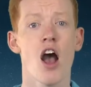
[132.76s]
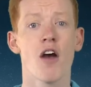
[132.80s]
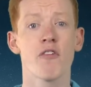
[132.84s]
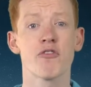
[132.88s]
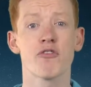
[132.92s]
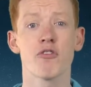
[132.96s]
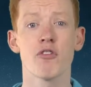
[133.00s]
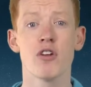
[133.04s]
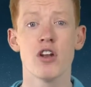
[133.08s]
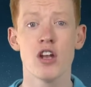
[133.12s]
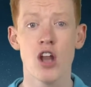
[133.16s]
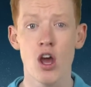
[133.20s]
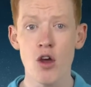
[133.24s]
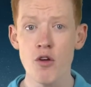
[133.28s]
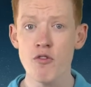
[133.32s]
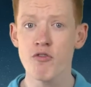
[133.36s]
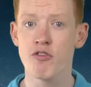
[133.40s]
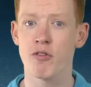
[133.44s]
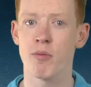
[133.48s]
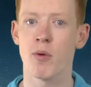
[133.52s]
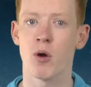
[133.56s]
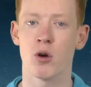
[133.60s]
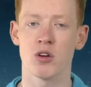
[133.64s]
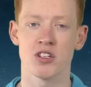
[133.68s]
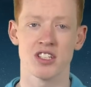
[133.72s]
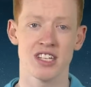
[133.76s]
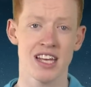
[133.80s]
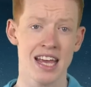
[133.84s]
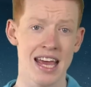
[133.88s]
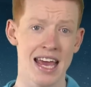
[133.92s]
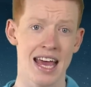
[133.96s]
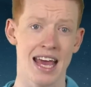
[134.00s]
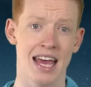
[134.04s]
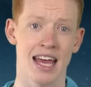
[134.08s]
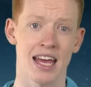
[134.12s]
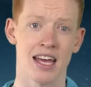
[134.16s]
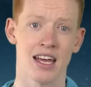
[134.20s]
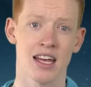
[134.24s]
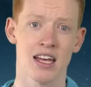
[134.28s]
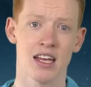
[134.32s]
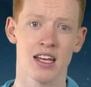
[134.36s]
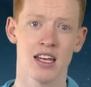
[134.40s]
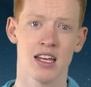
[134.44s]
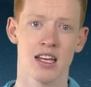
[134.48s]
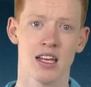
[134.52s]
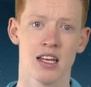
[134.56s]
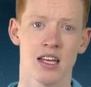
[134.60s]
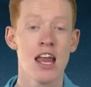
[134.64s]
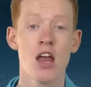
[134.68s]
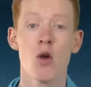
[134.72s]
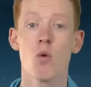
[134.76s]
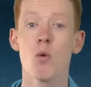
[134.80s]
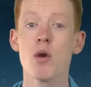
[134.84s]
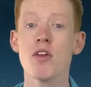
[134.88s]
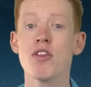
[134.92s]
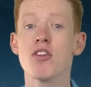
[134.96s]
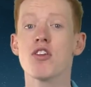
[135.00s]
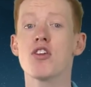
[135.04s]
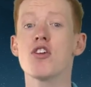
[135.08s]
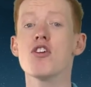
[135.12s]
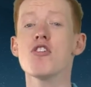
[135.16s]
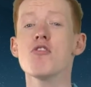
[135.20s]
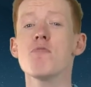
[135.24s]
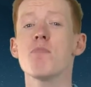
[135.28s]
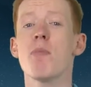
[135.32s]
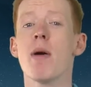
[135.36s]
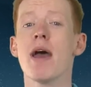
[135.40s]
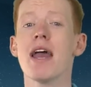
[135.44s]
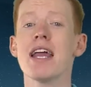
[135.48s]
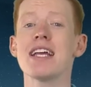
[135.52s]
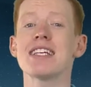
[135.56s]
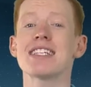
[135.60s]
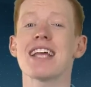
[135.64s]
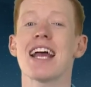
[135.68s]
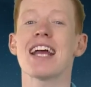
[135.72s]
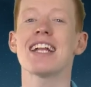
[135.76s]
after a loan from Auxerre. With good pace